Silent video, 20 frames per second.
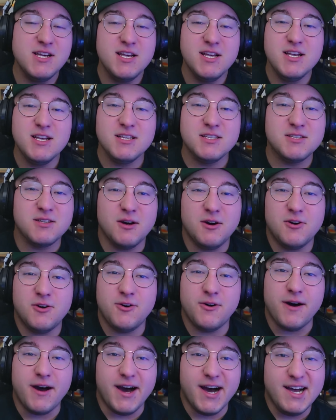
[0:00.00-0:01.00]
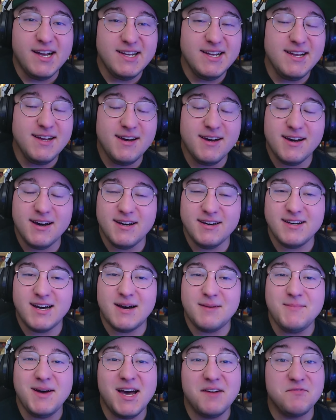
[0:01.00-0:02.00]
So I'm
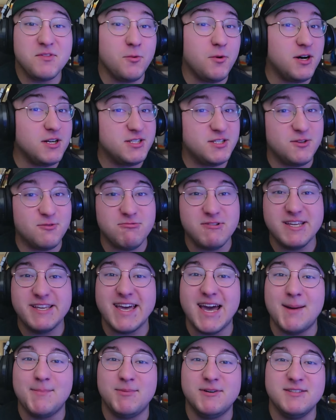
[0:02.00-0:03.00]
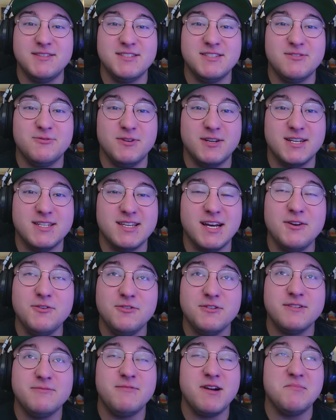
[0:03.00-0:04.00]
going to have to watch the recap on this one because I
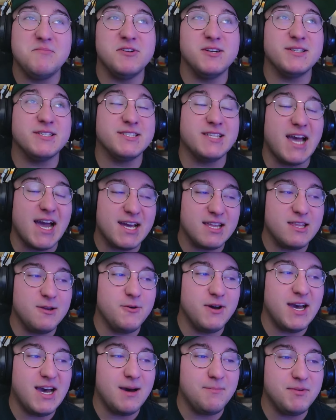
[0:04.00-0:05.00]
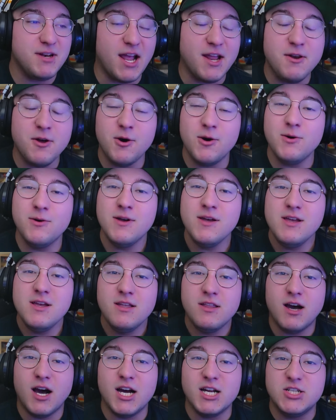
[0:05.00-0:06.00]
don't remember exactly what happened. I know
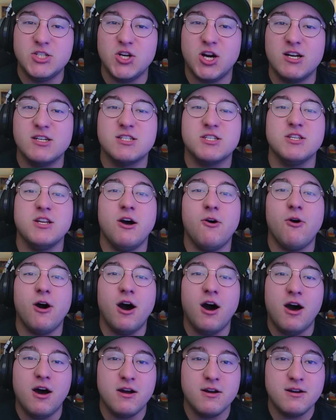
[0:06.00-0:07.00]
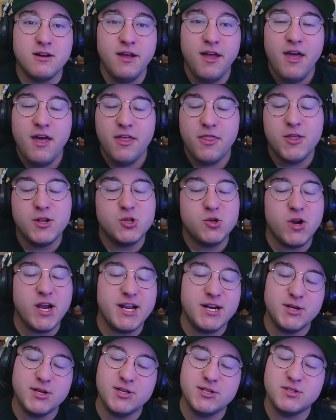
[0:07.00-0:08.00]
Jon Snow hung the
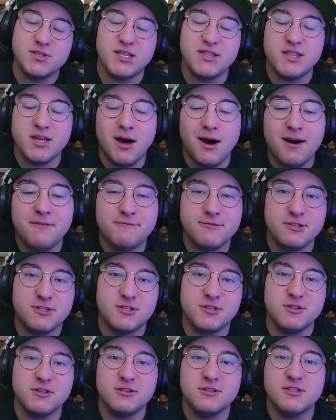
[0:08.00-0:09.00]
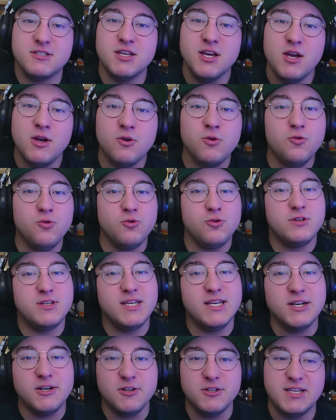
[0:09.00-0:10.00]
traitors and the officers who
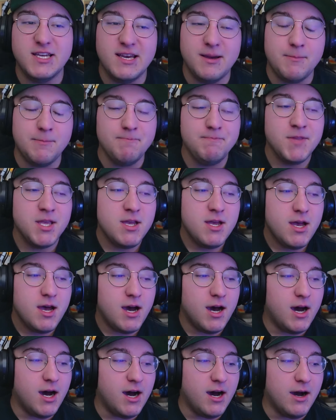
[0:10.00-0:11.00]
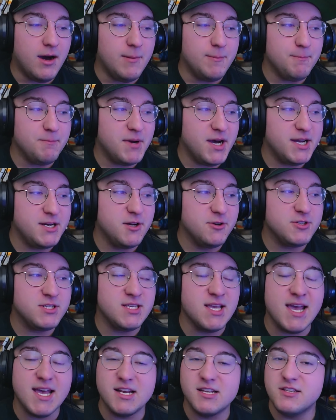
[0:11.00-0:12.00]
killed him. I know
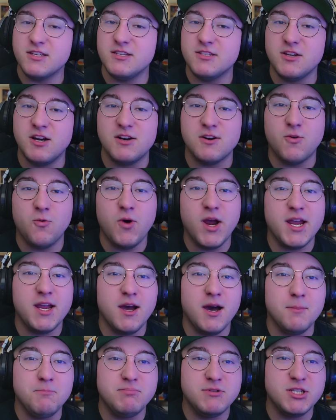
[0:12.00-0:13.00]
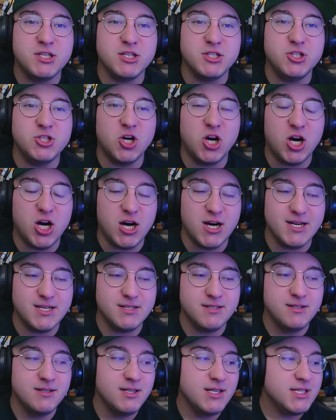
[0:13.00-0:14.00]
Sansa's on her way up to
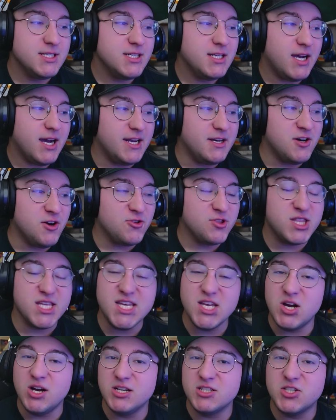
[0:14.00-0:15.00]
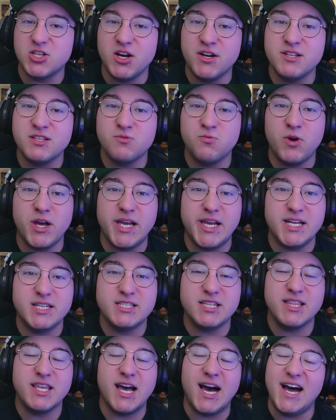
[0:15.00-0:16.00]
Jon. I know Theon's on his way
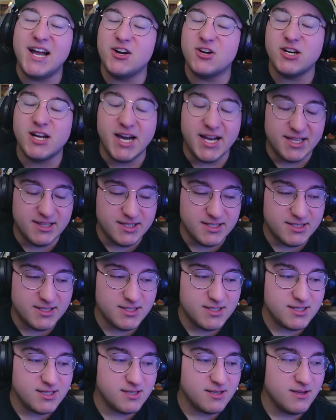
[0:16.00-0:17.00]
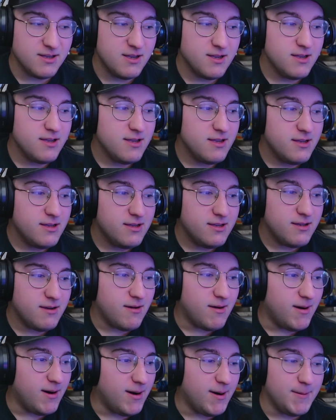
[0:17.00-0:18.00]
to the Iron Islands. I
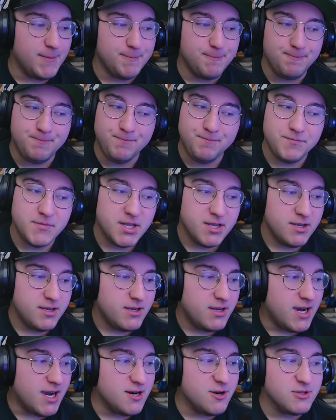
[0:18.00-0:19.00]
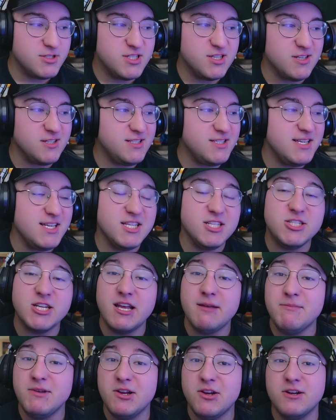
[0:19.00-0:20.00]
know Cersei and
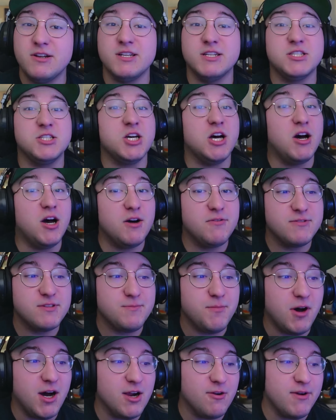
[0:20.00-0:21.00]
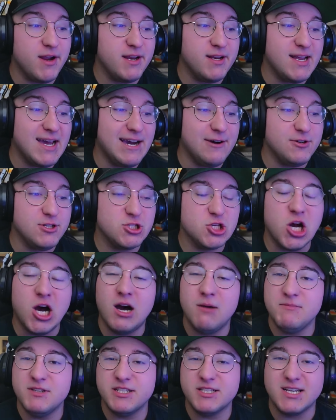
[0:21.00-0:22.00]
Jaime are in a tough spot right now, and
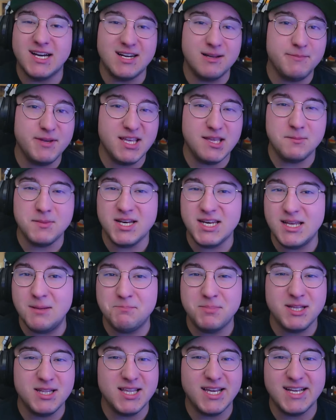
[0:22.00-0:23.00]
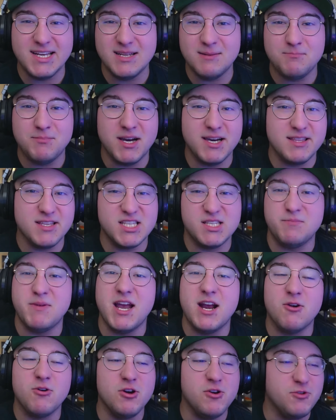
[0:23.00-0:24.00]
Tommen's kind of being manipulated by the
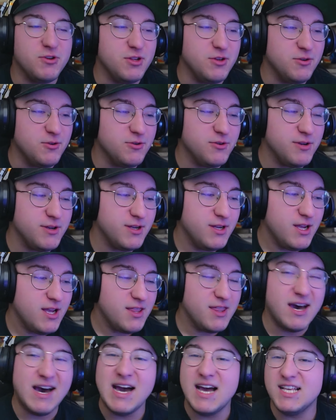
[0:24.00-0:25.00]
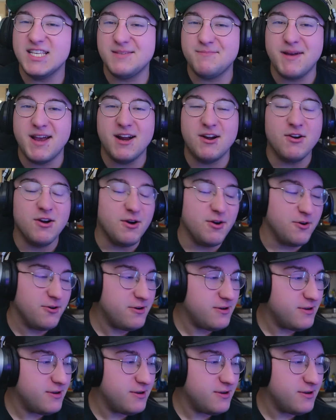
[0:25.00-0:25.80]
Sparrow dude, the High Sparrow.